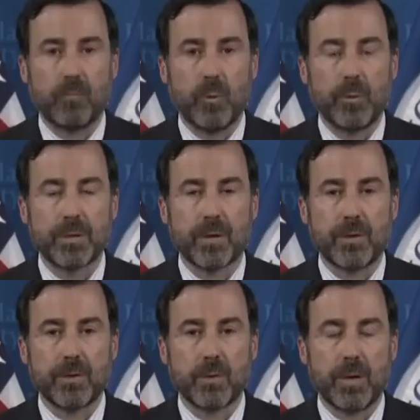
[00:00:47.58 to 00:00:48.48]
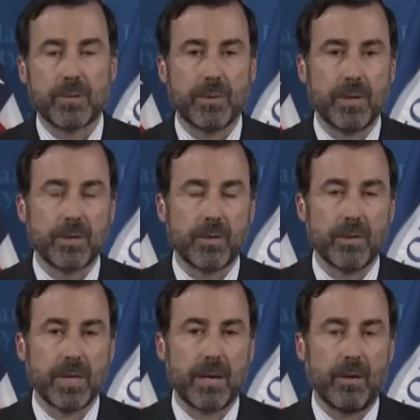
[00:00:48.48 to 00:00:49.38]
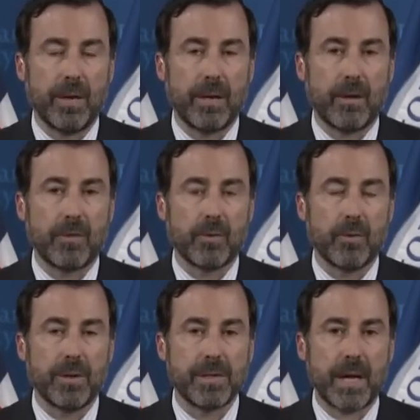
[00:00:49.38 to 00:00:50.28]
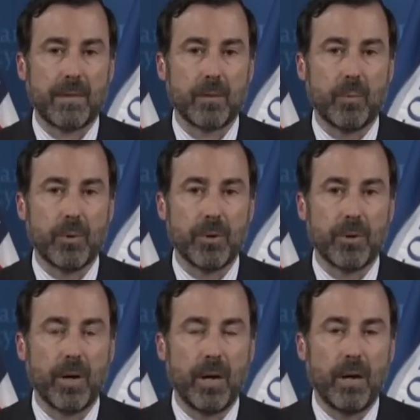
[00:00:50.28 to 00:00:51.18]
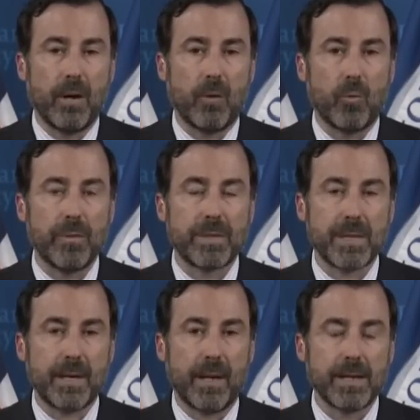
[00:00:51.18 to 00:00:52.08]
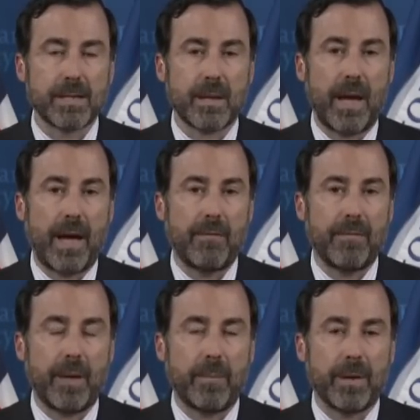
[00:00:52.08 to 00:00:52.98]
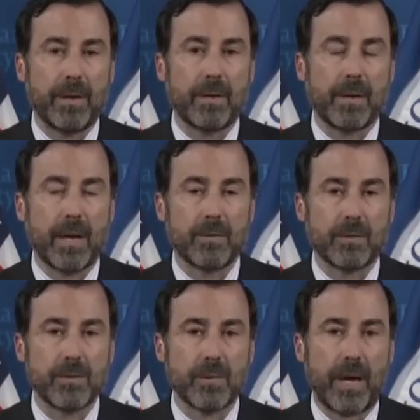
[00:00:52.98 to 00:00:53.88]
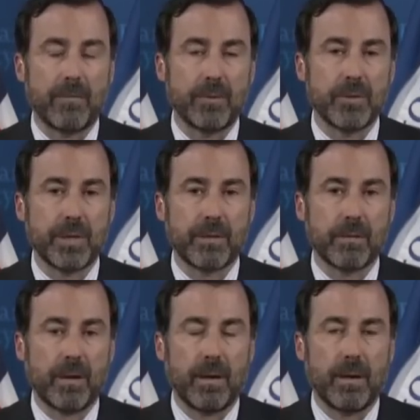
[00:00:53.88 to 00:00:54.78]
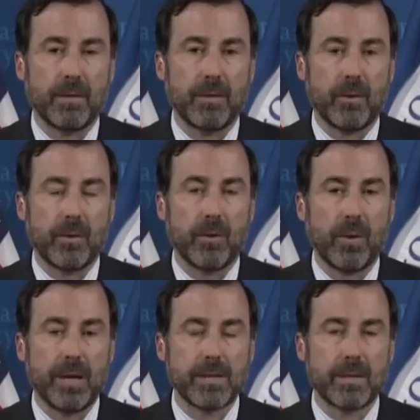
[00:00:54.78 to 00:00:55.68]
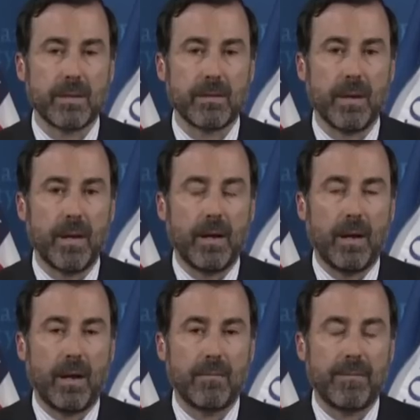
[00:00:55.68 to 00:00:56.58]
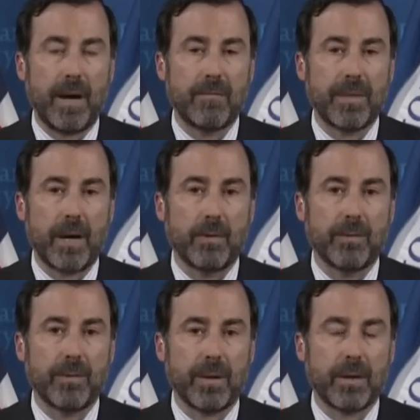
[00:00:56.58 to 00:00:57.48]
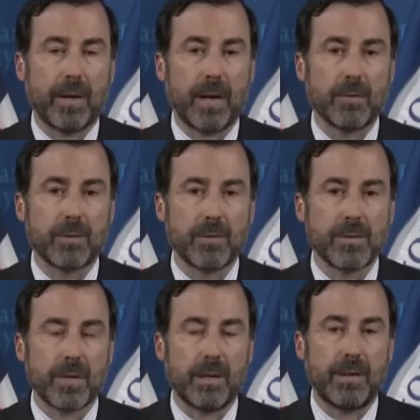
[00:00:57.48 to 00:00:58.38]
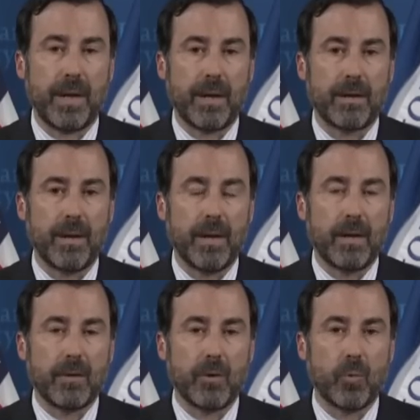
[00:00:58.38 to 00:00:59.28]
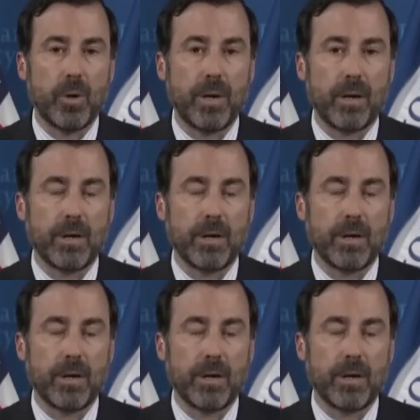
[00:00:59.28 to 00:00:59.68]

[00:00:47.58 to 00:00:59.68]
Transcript: we returned to our traditional Title 8 authorities at the border, we've seen less than half that many encounters, averaging uh, you know a little less than uh, 5,000 encounters a day. You know, we